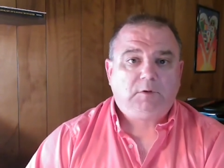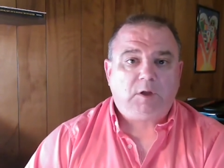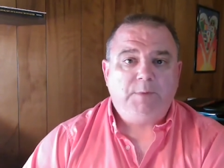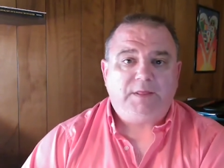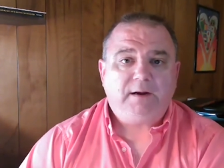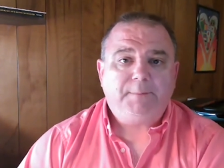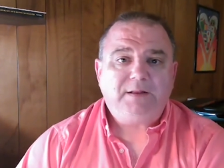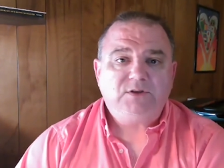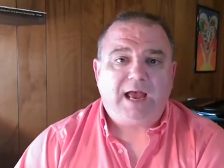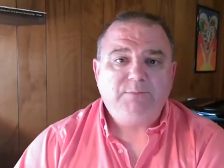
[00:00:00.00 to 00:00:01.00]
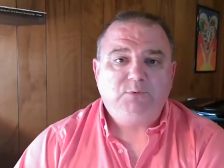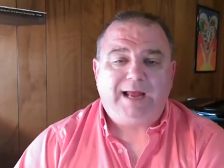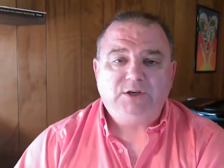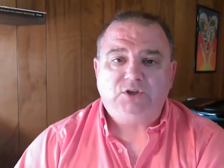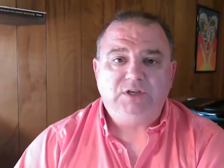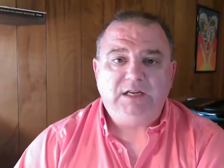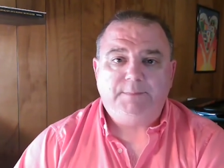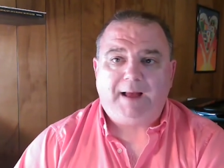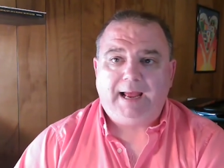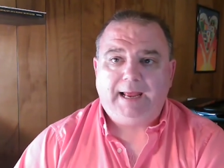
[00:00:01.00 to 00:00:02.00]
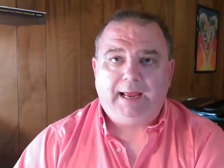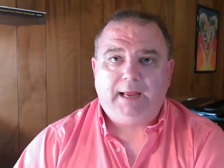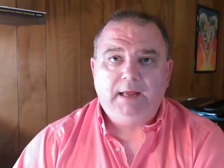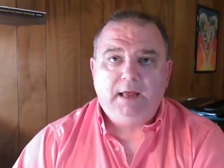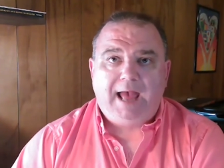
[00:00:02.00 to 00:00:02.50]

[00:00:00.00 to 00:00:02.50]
But there have been times when I just need to buy a